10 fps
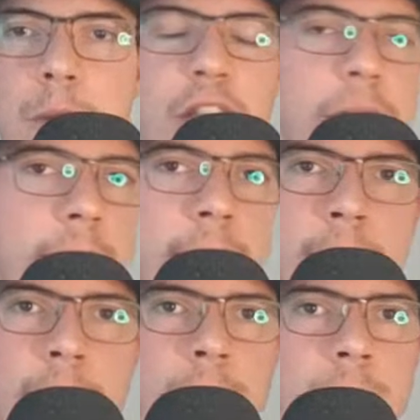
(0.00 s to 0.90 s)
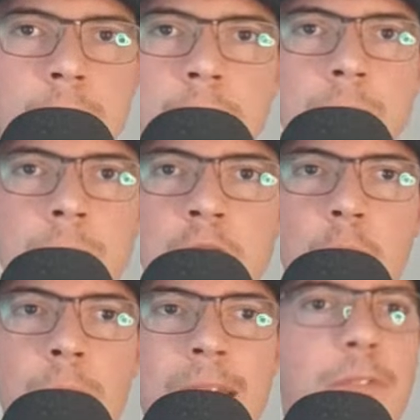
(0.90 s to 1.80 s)
which is,
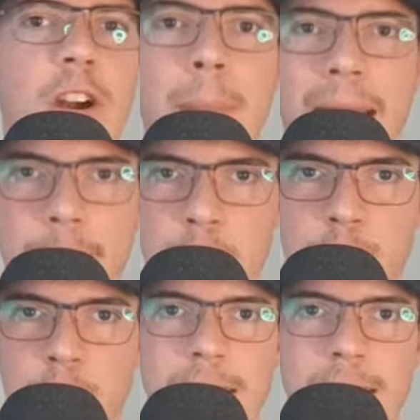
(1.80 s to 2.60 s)
never a bad move.